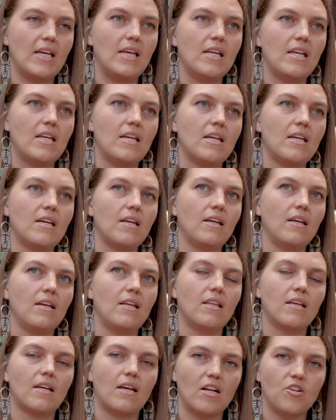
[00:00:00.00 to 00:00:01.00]
In,
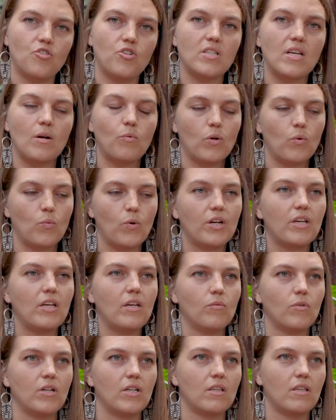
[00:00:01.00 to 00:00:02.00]
in the countries that we're
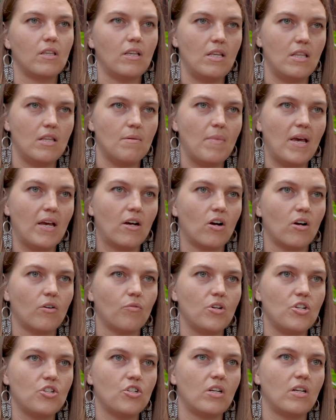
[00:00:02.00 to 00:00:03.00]
working with in the Mekong
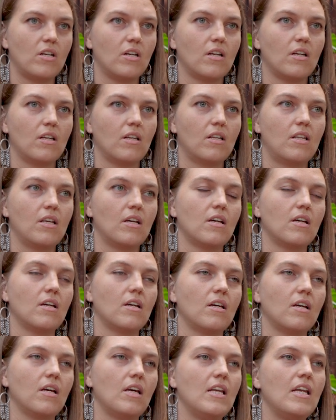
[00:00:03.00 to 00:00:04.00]
region,
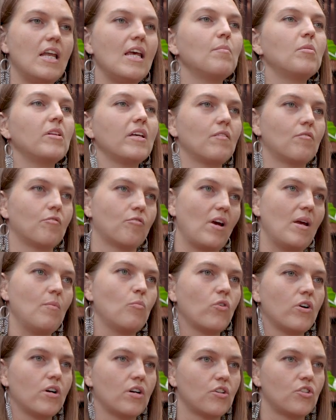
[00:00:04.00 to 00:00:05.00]
the enabling
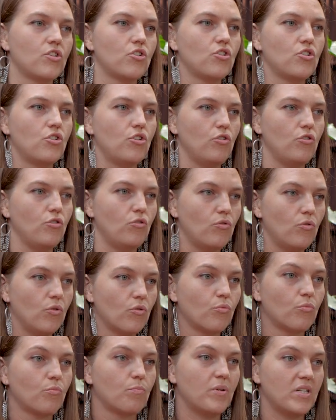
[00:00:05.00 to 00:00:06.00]
frameworks to
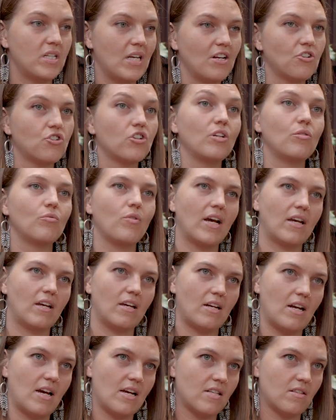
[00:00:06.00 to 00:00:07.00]
potentially
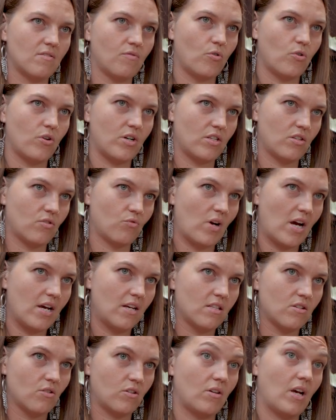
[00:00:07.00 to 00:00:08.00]
recognized forest
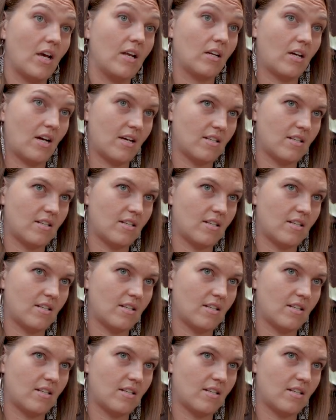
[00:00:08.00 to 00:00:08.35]
rights or, and